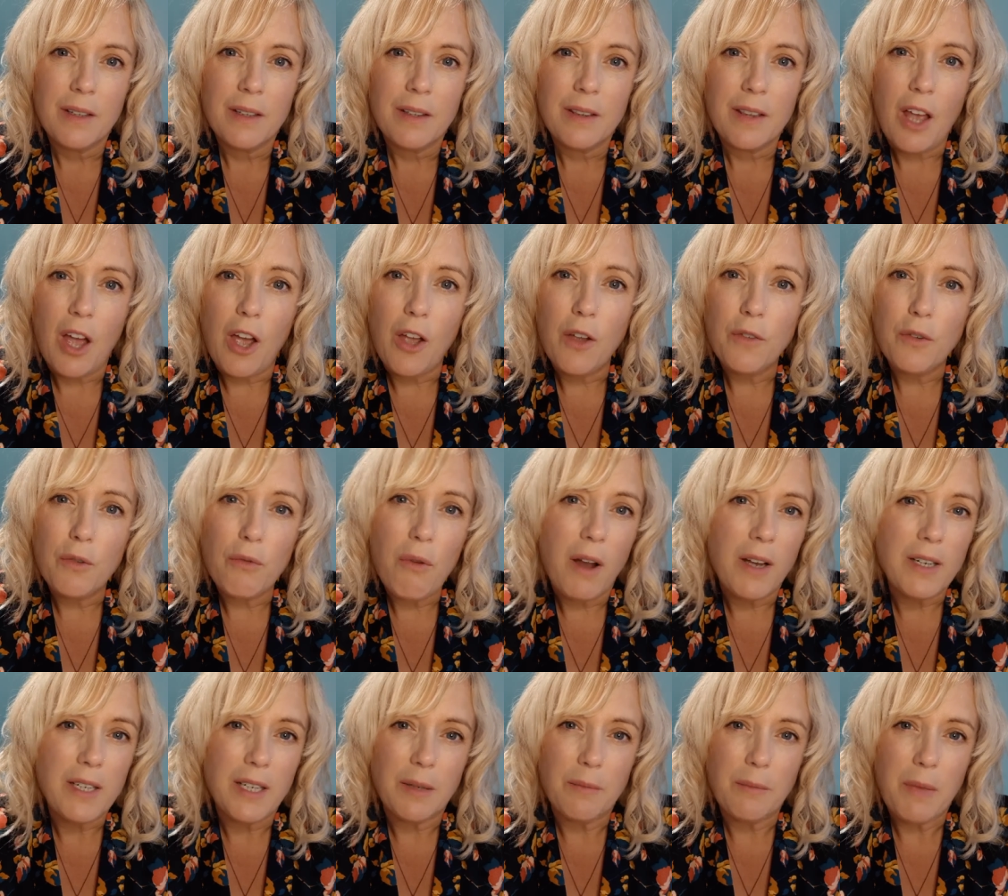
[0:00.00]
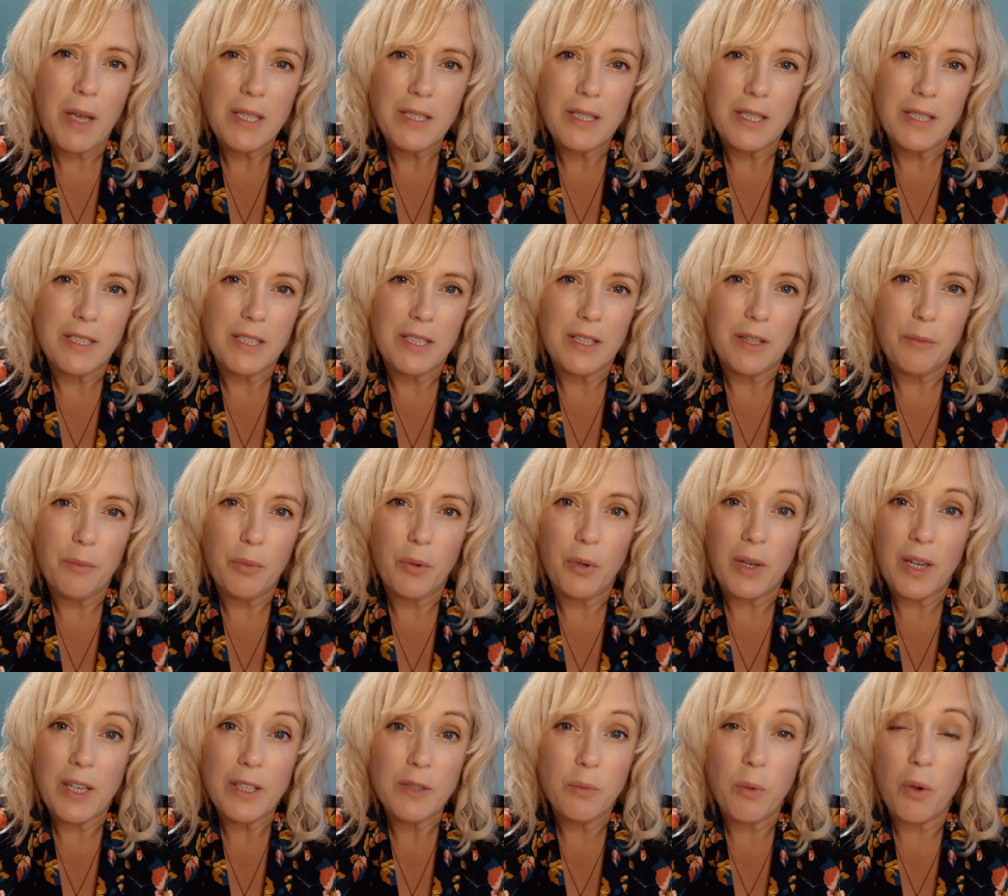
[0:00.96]
The overriding message in the
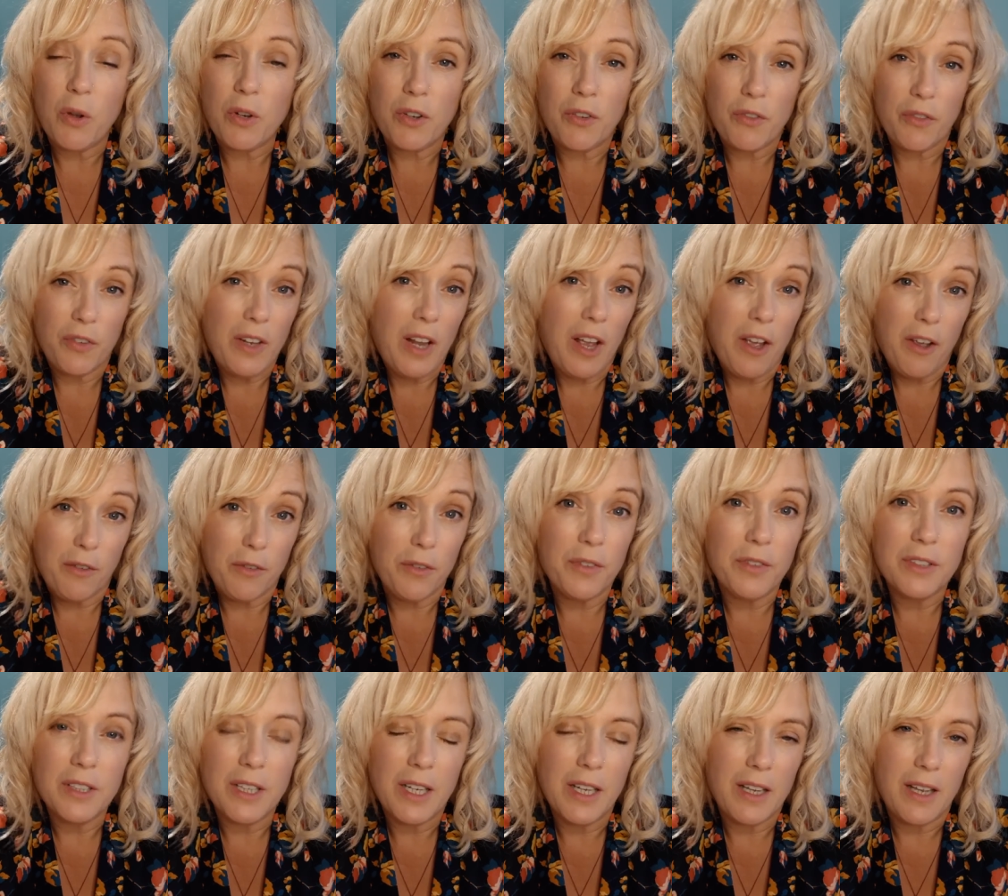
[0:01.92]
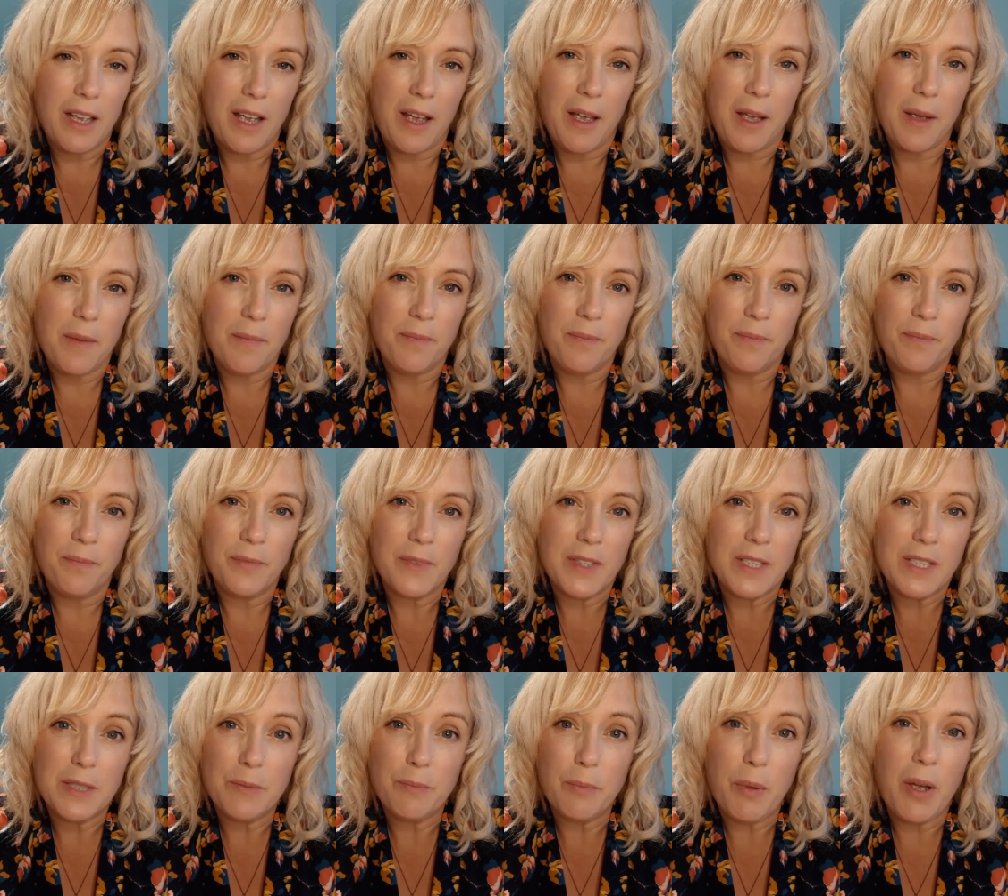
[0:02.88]
book is one of love, um,
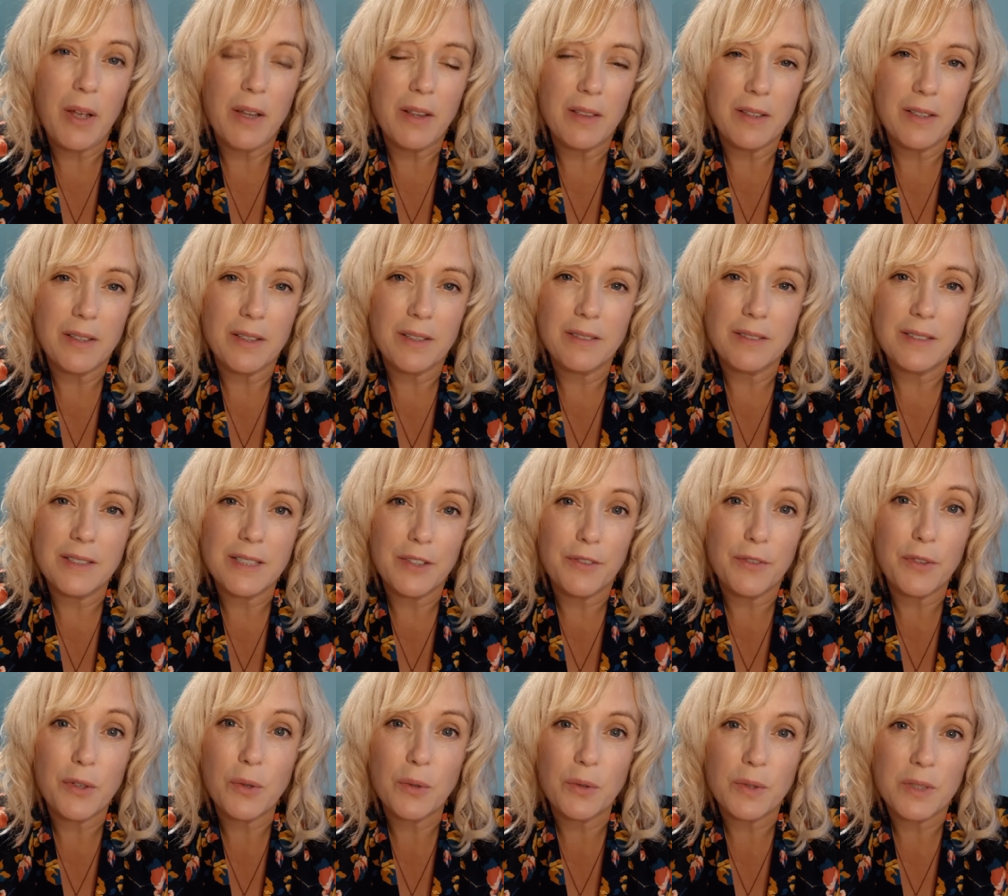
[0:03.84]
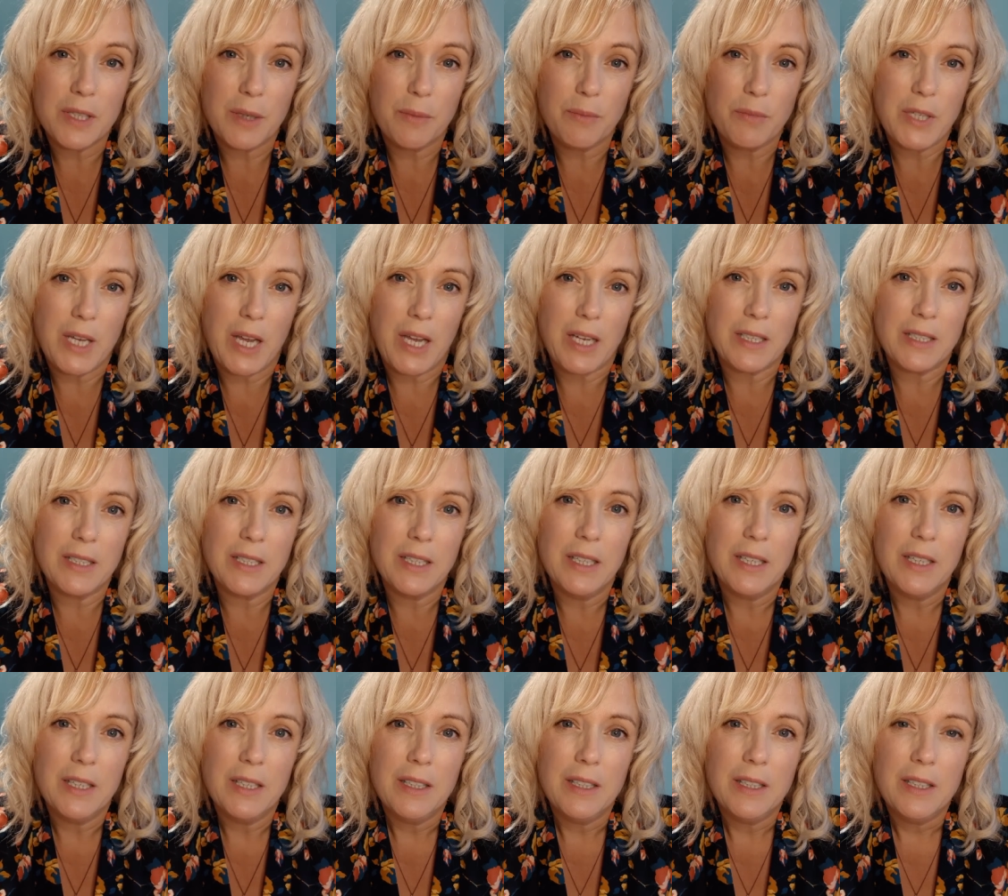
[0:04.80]
despite the difficult subject
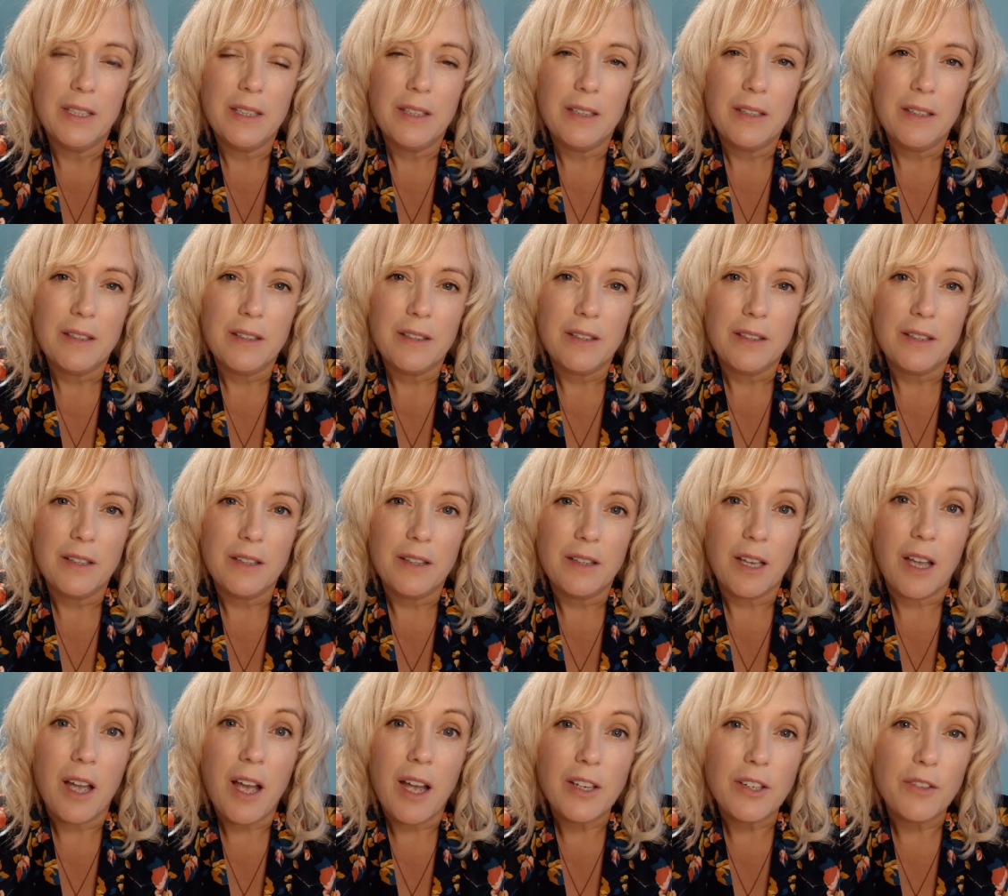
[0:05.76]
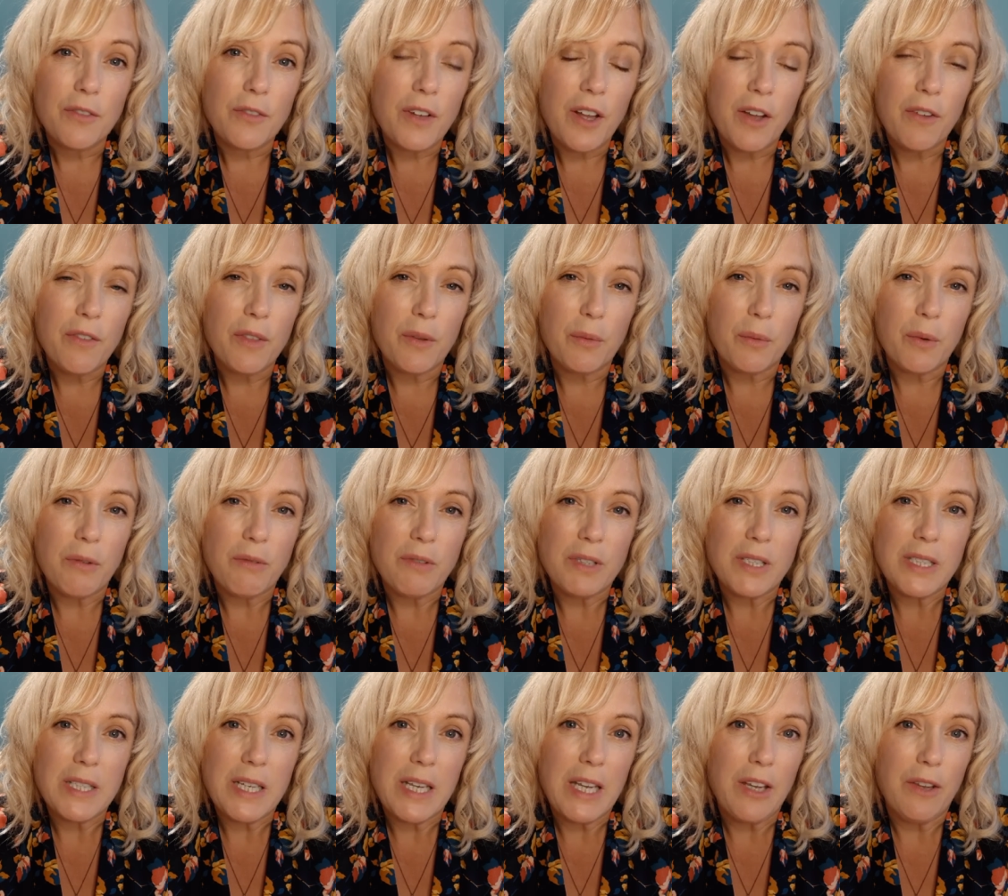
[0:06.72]
the kind of love that we
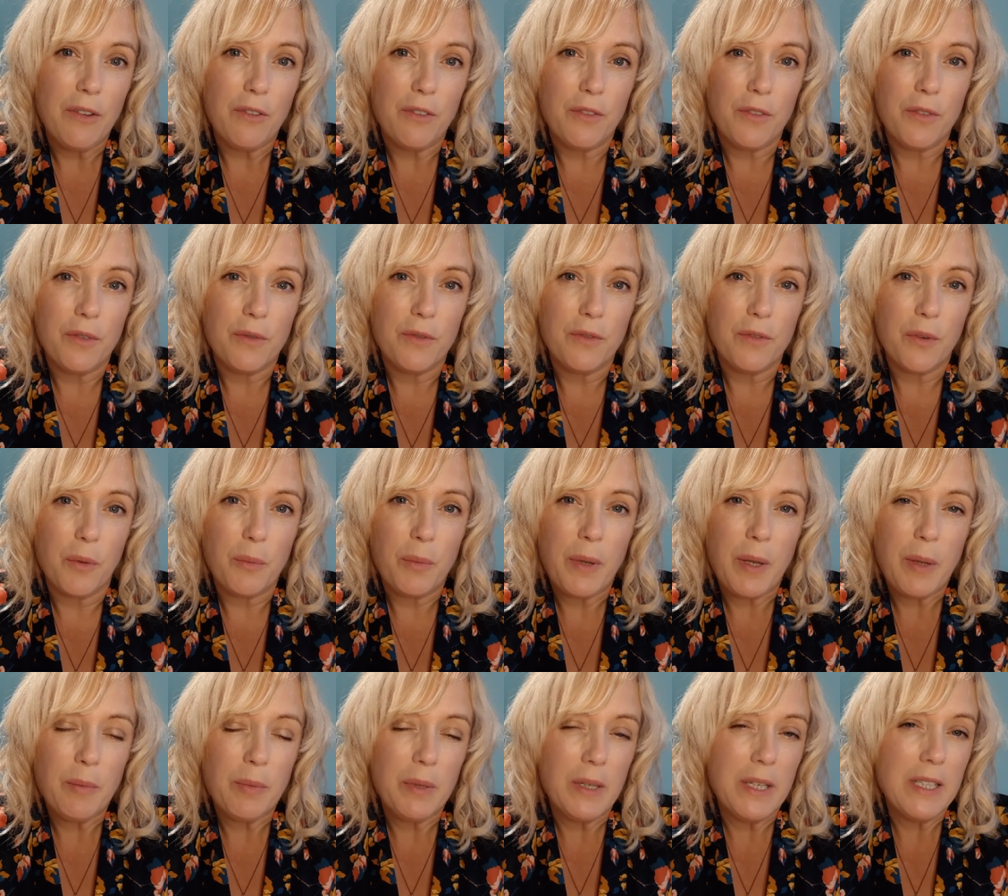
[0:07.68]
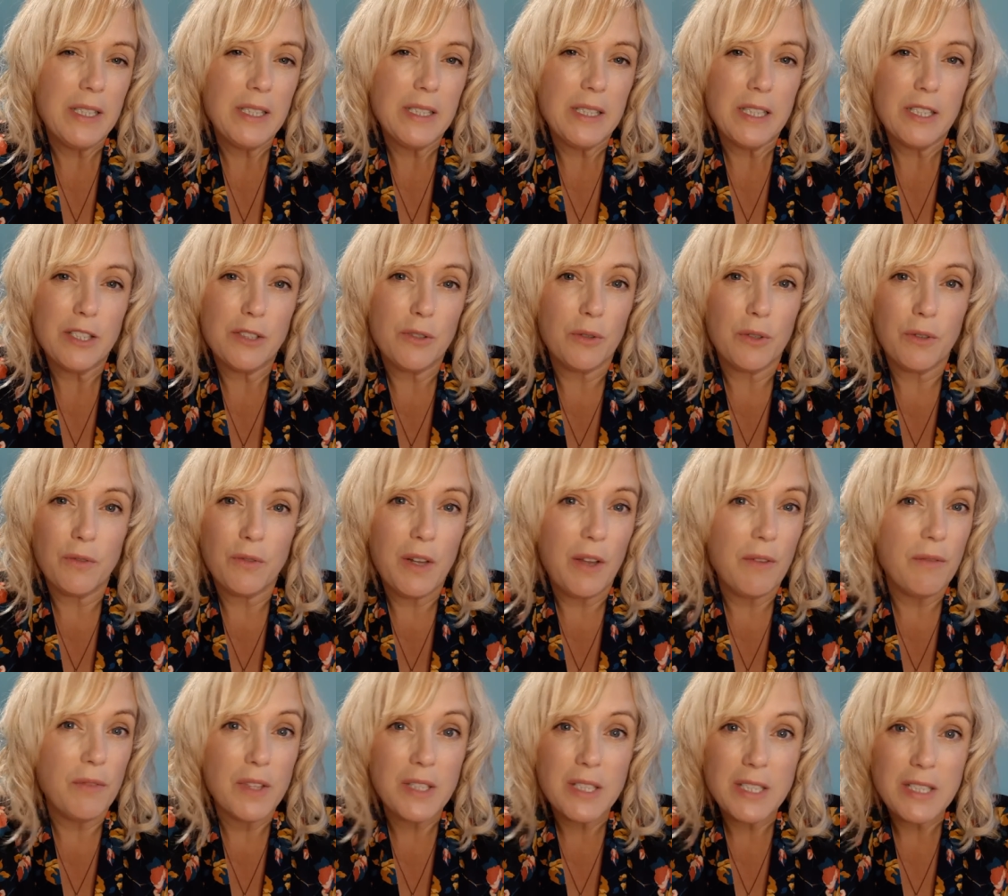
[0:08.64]
receive from people is the sort of
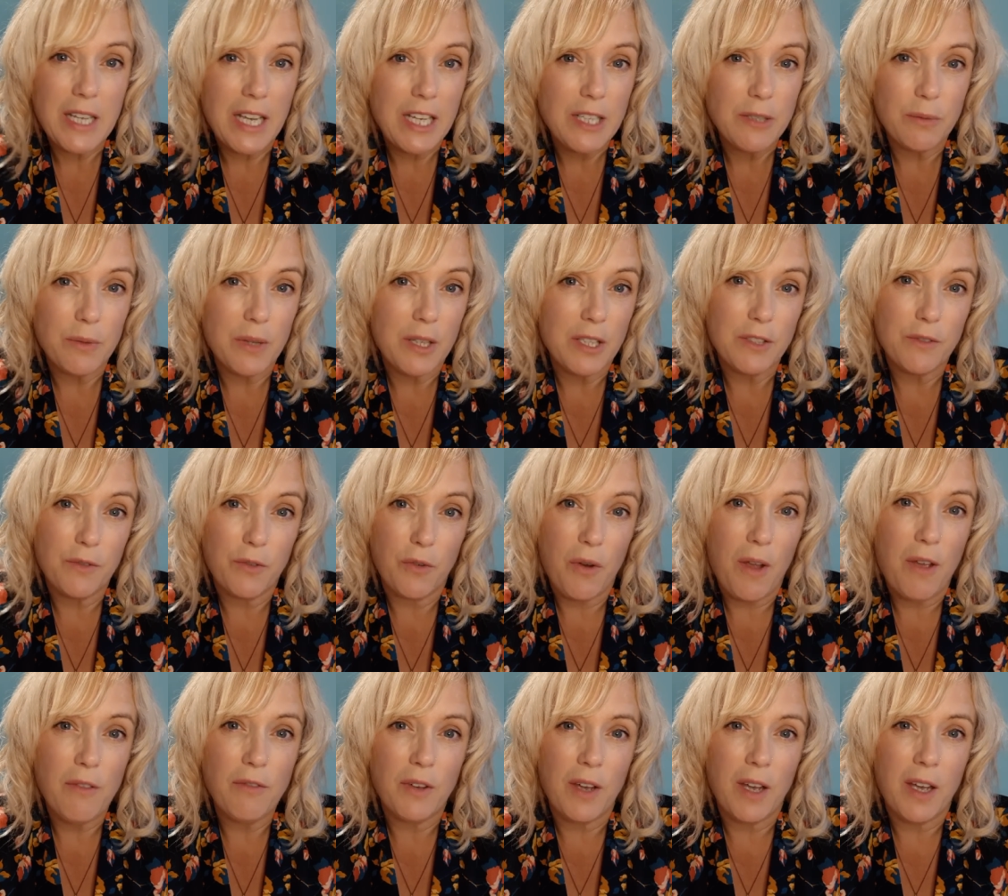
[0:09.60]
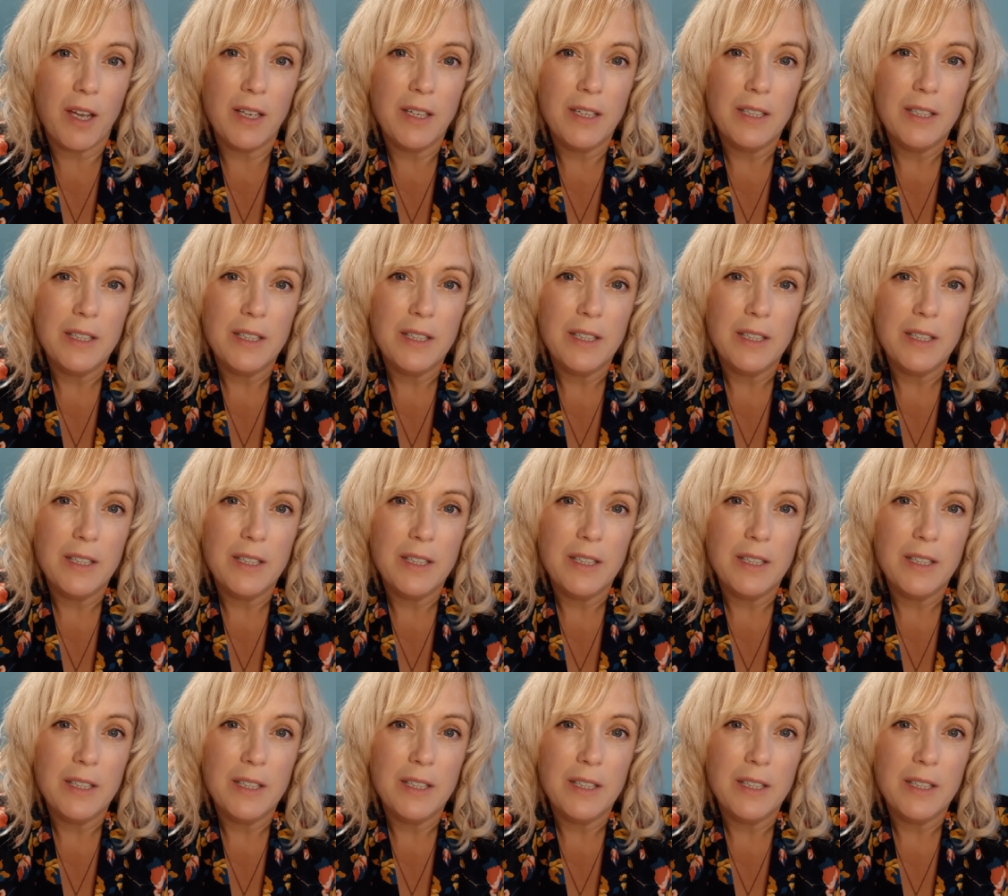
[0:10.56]
love that stays with us forever.